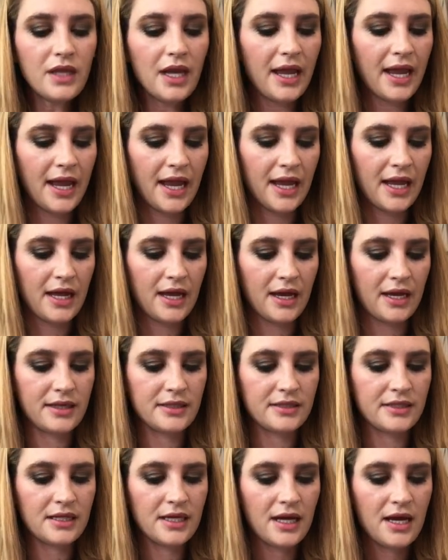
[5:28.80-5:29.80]

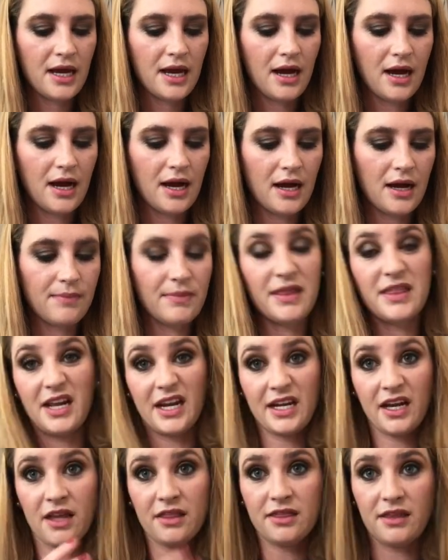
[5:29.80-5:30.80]
And then I
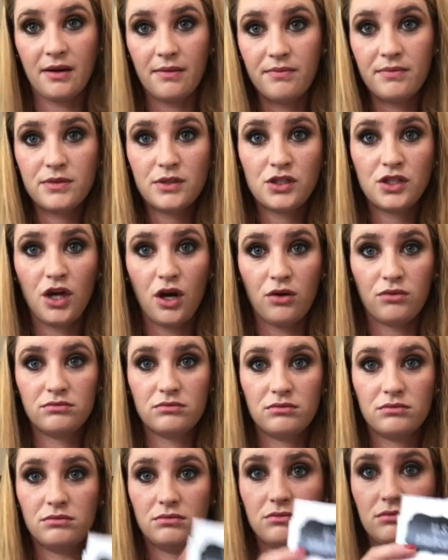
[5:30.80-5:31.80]
cut them. So
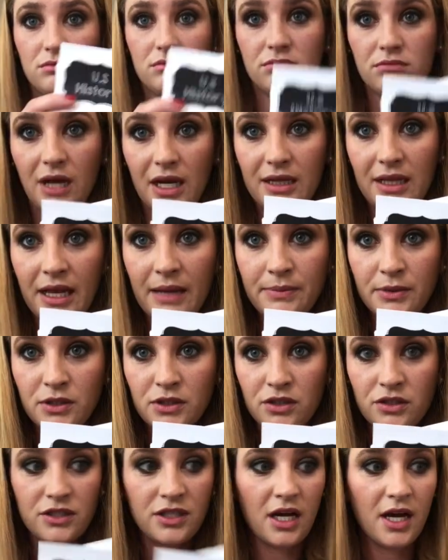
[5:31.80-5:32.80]
my
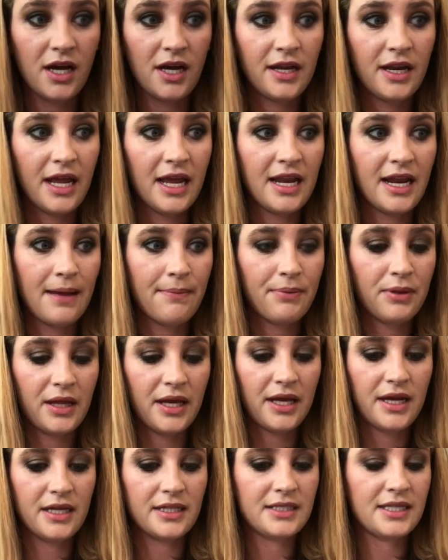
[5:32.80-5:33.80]
labels are done, and I
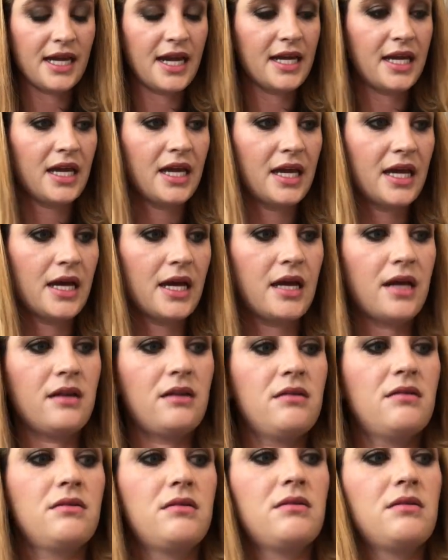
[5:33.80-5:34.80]
plan on taking it
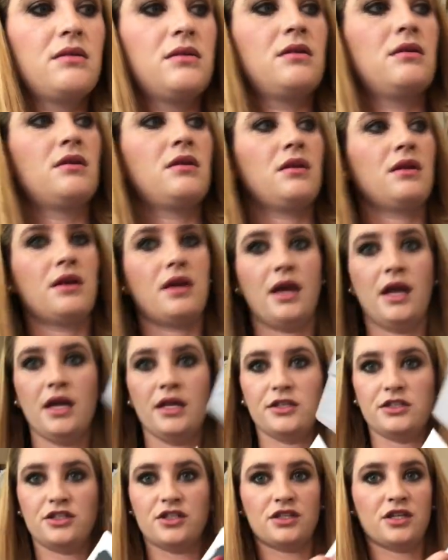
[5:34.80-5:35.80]

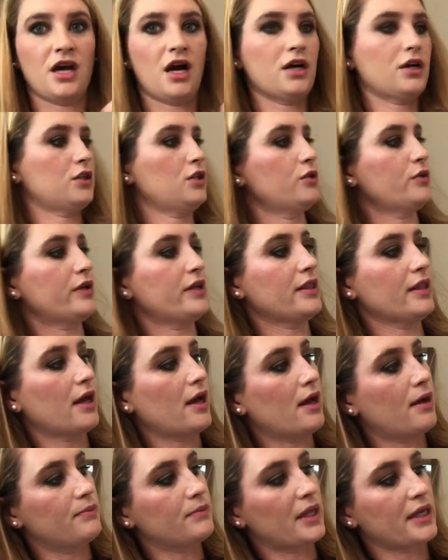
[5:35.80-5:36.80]
and just hot gluing
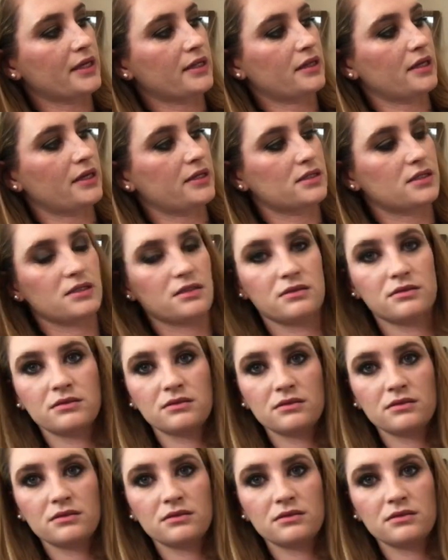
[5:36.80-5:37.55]
them like this.